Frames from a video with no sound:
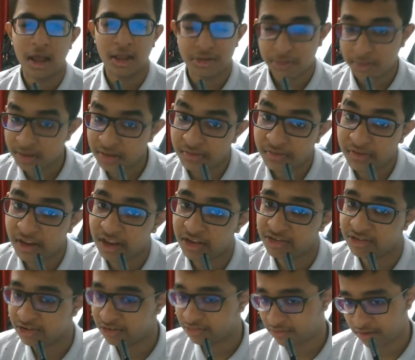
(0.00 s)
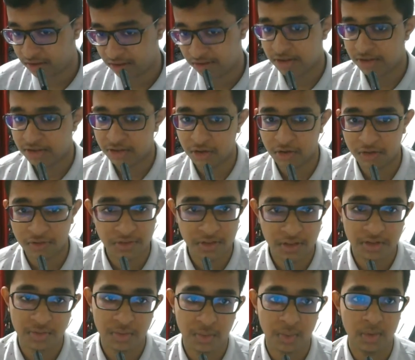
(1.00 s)
specification features of
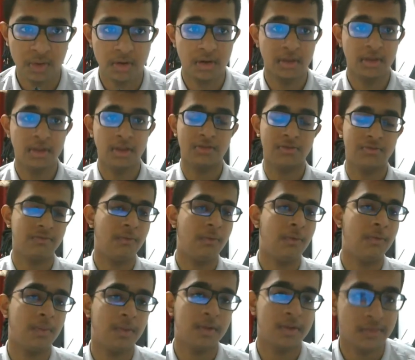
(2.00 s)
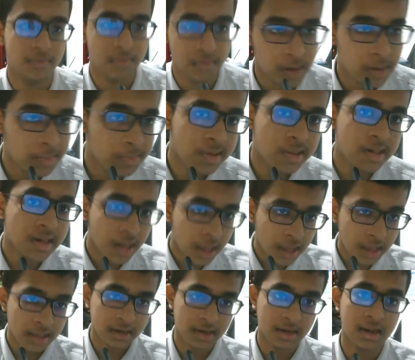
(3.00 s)
this phone, which is Realme
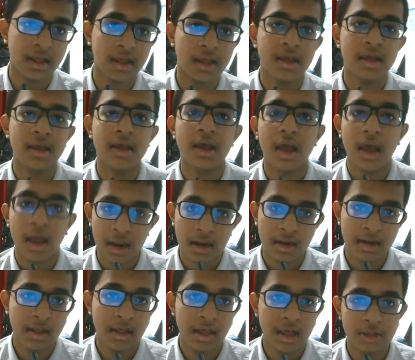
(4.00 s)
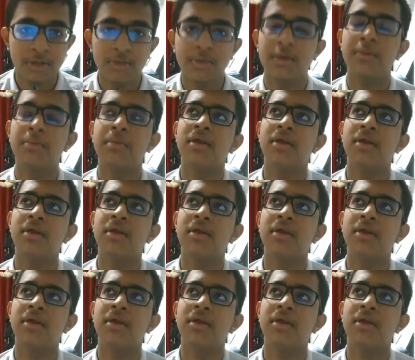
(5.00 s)
9, and expected